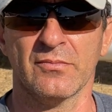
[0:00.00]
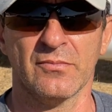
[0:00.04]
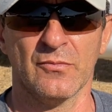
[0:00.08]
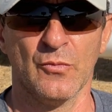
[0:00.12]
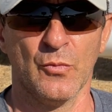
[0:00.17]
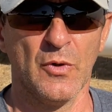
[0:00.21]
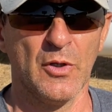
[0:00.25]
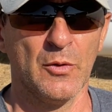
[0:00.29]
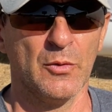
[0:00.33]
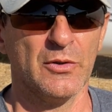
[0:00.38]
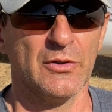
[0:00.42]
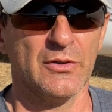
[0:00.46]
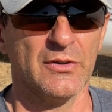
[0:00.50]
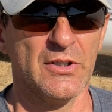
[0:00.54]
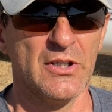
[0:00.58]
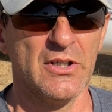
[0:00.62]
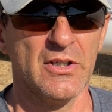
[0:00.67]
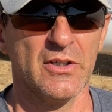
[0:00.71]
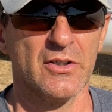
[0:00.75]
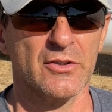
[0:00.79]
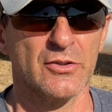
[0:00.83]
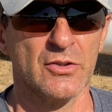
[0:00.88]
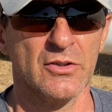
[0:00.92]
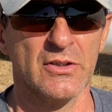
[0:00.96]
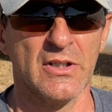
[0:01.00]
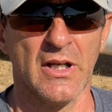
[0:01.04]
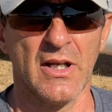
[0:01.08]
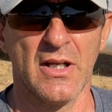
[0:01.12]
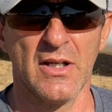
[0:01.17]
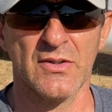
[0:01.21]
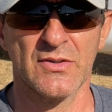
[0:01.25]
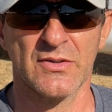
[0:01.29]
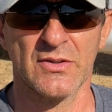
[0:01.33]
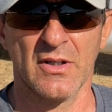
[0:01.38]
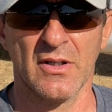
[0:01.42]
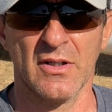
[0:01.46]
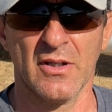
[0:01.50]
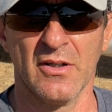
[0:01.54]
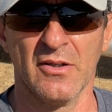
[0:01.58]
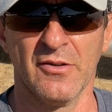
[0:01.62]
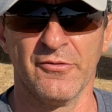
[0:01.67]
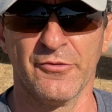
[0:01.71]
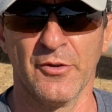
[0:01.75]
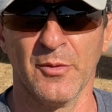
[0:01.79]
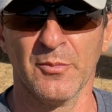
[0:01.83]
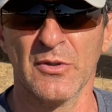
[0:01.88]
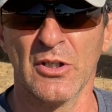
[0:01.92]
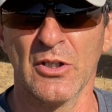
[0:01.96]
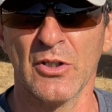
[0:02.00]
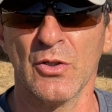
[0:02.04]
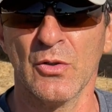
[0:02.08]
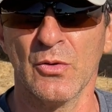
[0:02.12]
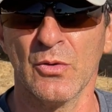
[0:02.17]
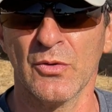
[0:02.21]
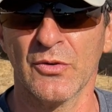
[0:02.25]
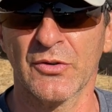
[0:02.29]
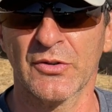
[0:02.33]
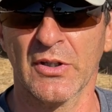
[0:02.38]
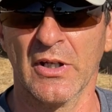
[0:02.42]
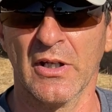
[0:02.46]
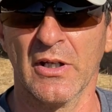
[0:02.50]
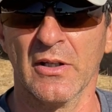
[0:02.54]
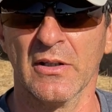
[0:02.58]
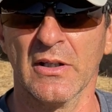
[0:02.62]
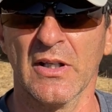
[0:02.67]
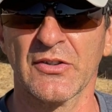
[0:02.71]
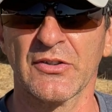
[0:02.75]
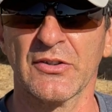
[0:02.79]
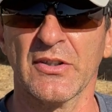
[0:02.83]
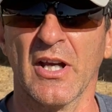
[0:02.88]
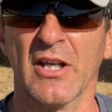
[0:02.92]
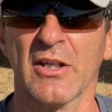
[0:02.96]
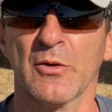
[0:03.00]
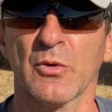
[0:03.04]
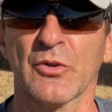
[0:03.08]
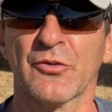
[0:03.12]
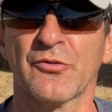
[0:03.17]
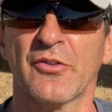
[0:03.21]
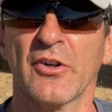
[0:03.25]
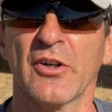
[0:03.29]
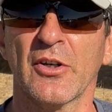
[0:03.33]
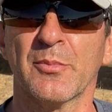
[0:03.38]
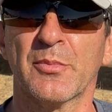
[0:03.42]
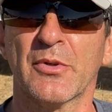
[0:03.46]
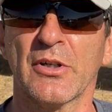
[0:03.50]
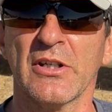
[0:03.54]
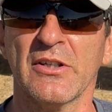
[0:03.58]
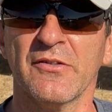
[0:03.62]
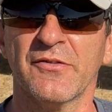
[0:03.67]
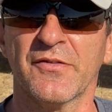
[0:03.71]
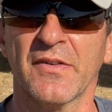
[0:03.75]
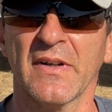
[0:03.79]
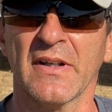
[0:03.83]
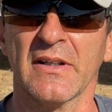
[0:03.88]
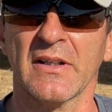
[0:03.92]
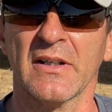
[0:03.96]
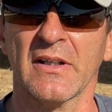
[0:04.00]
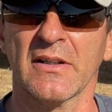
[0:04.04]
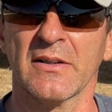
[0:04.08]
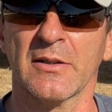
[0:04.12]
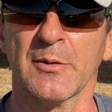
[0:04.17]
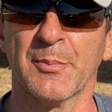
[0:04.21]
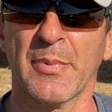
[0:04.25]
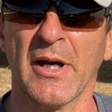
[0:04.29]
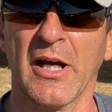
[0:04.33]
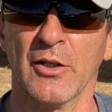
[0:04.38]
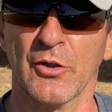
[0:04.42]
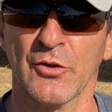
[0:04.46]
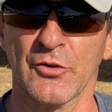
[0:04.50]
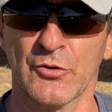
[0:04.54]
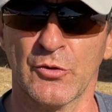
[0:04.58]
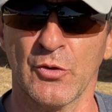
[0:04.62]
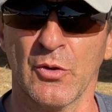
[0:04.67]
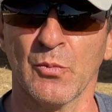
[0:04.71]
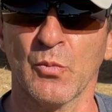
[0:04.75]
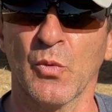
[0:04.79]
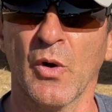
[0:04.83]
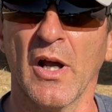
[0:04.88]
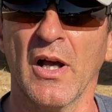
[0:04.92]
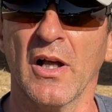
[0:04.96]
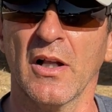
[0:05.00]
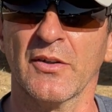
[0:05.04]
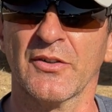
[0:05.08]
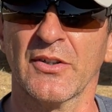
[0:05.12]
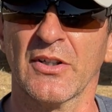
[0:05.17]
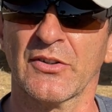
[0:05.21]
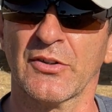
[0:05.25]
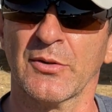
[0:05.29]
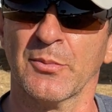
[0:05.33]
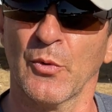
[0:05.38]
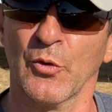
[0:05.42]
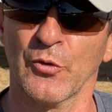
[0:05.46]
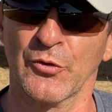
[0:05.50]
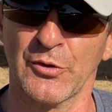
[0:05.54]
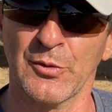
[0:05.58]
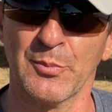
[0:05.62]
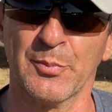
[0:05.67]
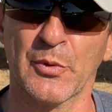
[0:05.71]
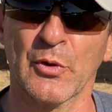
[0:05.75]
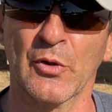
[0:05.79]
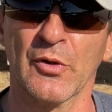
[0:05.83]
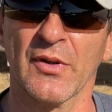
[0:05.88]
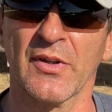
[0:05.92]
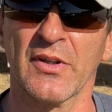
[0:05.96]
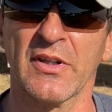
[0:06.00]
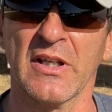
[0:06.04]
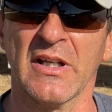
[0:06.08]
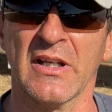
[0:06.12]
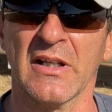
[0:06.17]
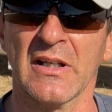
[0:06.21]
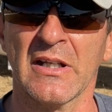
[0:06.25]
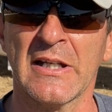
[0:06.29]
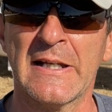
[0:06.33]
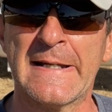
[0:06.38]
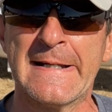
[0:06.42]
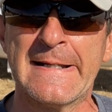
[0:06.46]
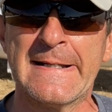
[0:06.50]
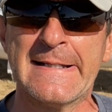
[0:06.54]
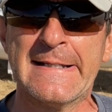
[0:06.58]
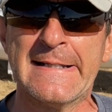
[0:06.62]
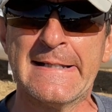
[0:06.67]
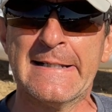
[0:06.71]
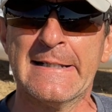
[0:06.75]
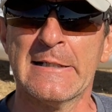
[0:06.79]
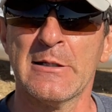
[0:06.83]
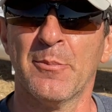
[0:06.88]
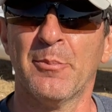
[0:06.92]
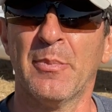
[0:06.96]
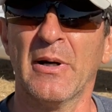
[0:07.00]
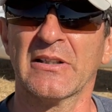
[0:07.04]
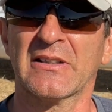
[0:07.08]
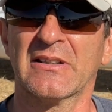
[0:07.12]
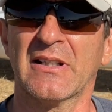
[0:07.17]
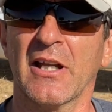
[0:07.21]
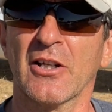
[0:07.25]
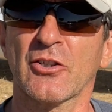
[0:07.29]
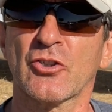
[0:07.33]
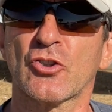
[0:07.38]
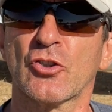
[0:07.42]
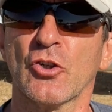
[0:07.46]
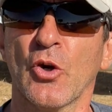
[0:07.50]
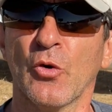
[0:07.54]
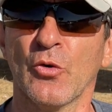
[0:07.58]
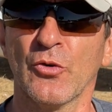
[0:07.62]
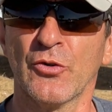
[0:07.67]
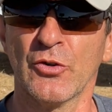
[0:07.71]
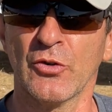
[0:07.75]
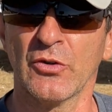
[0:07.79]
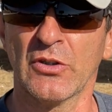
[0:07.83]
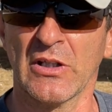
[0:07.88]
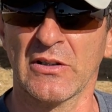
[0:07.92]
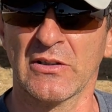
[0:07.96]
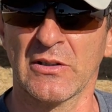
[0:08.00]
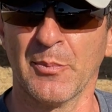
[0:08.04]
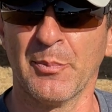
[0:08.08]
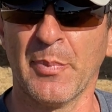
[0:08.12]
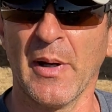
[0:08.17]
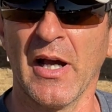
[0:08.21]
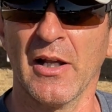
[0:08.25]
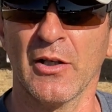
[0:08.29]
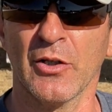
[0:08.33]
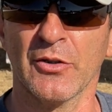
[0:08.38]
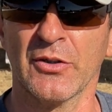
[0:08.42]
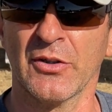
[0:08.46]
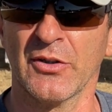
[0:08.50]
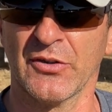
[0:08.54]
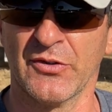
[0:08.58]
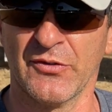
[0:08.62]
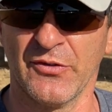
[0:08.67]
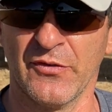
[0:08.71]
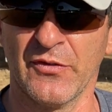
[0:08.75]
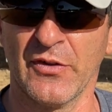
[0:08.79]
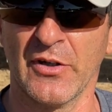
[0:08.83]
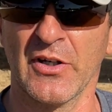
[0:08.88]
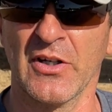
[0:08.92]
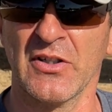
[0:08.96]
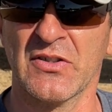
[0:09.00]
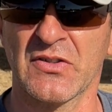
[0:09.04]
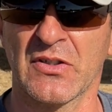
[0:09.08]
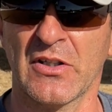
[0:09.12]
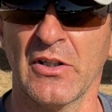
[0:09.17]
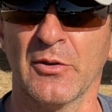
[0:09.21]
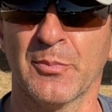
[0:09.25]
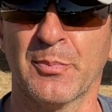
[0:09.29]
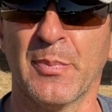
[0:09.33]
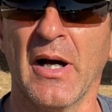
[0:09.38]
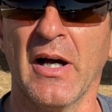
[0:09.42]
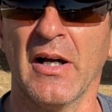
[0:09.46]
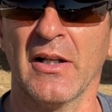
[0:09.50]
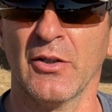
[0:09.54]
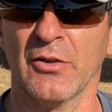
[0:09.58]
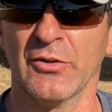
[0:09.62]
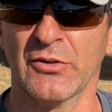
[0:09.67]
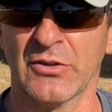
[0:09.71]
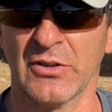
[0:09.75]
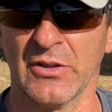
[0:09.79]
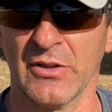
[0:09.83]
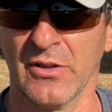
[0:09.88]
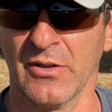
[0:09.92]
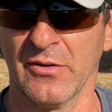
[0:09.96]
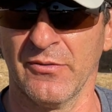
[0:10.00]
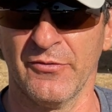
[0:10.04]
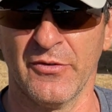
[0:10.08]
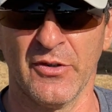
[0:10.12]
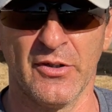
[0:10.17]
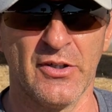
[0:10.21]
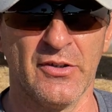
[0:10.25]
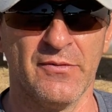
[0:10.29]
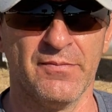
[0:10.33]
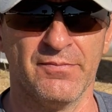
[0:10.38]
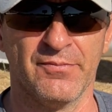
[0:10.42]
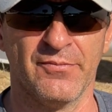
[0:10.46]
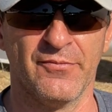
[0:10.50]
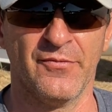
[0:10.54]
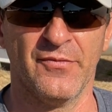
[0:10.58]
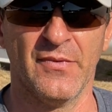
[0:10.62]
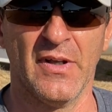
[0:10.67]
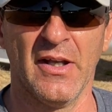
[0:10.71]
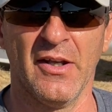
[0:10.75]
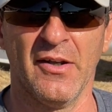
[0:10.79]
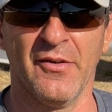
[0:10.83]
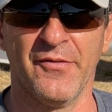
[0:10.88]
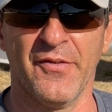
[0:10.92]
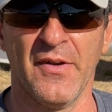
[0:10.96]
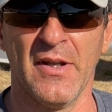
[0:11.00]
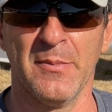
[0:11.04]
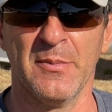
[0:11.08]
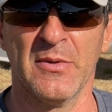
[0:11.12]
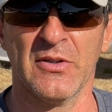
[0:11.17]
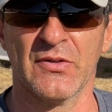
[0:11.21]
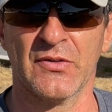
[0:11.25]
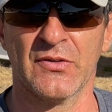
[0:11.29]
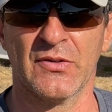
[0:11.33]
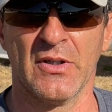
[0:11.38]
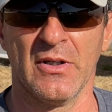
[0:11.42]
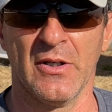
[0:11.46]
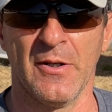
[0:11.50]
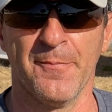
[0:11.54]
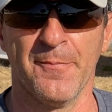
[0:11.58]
will hear today's from the news. Last night was very brief, and the pilot is doing well. That's the most important thing. But that shows you that the pilot is a very skilled pilot, very famous